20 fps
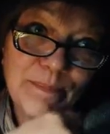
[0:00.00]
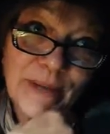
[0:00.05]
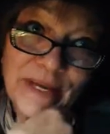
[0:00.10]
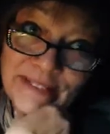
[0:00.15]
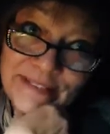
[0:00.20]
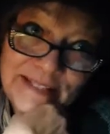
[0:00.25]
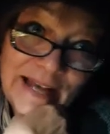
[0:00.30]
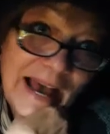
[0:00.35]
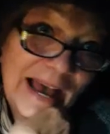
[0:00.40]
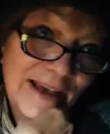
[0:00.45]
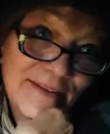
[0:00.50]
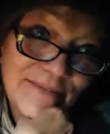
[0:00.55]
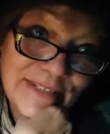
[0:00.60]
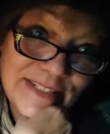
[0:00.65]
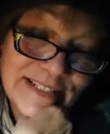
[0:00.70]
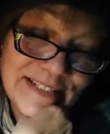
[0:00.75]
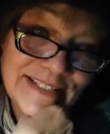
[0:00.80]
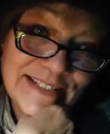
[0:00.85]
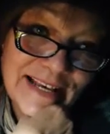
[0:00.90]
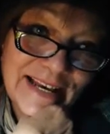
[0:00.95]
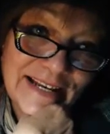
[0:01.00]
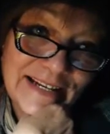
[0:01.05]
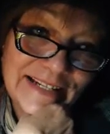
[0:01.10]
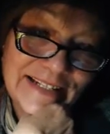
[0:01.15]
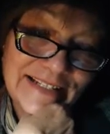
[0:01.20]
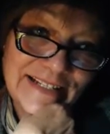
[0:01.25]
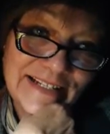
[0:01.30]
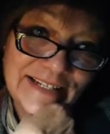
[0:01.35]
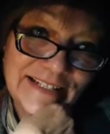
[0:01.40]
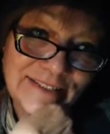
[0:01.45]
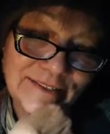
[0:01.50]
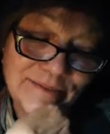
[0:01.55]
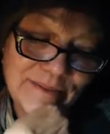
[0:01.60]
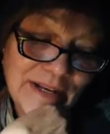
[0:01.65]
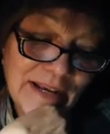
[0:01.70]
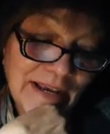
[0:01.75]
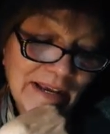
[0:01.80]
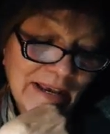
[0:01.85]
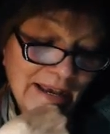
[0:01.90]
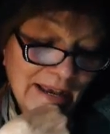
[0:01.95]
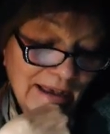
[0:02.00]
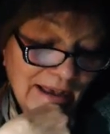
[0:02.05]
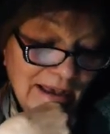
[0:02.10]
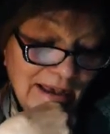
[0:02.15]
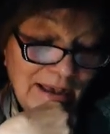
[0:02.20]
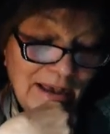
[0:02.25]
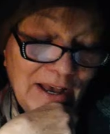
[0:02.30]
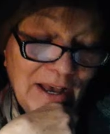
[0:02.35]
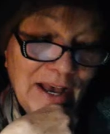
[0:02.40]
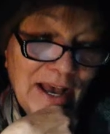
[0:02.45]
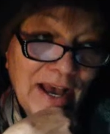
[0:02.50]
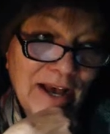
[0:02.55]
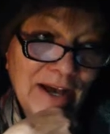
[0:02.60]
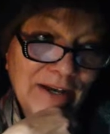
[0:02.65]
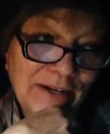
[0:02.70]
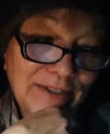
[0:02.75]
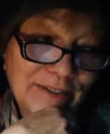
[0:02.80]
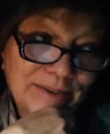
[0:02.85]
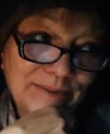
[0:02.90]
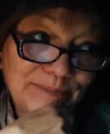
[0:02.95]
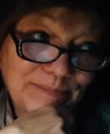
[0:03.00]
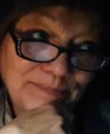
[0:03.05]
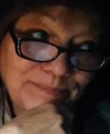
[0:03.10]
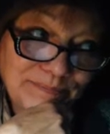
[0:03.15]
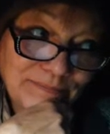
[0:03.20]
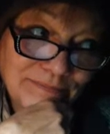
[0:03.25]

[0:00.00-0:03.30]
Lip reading: But I haven't decided yet.